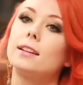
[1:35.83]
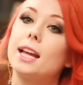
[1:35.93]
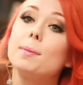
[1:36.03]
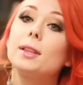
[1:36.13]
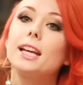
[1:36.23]

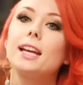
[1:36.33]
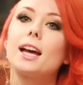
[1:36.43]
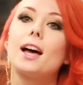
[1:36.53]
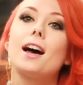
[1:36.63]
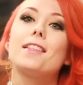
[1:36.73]
Namely,
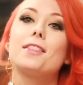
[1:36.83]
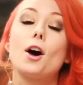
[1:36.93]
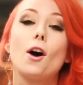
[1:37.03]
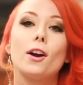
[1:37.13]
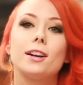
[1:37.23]
the
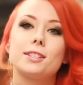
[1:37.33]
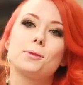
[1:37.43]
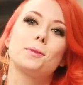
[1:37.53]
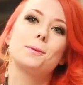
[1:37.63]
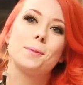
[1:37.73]
heart
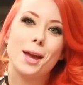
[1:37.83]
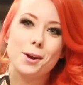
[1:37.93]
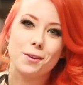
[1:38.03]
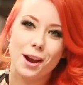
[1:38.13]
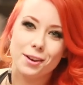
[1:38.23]
with a
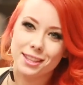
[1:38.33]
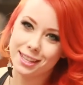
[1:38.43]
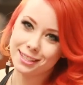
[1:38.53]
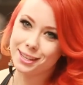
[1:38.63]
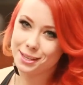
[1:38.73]
banner around it
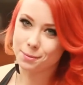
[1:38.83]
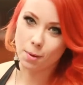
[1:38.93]
that says